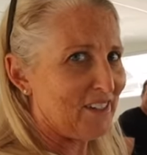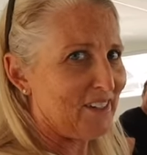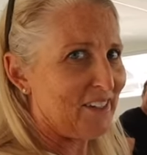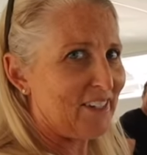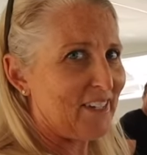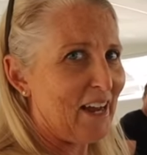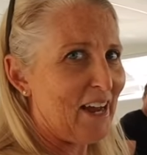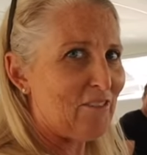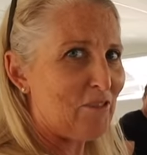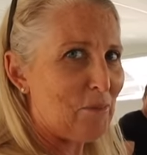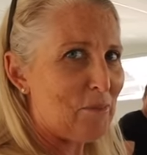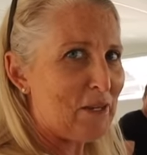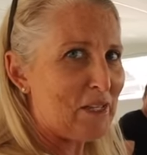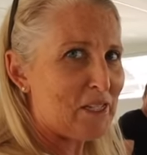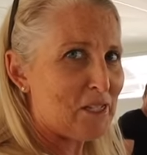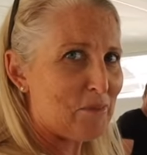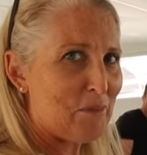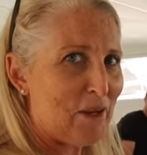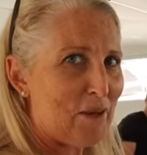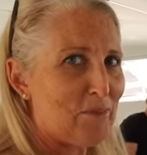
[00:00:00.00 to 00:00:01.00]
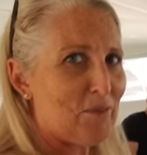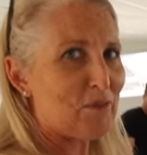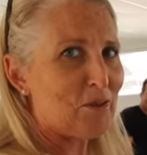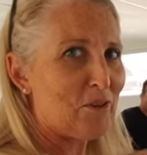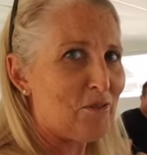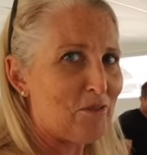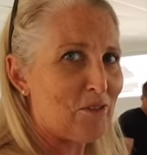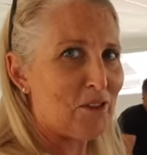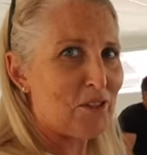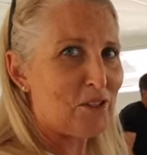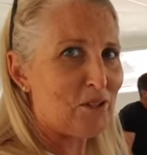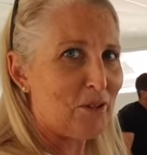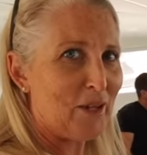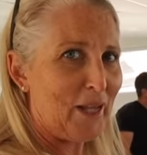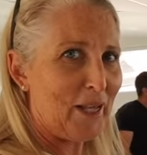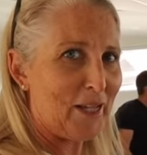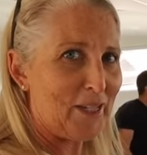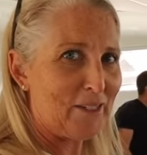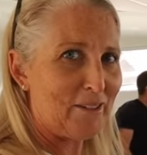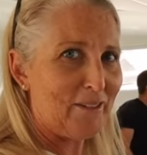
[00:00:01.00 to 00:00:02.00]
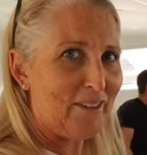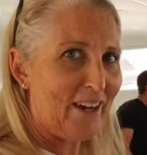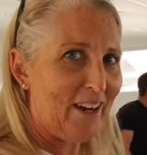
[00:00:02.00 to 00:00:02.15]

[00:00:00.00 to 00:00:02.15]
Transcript: Like, I have a piece of paper over the toilet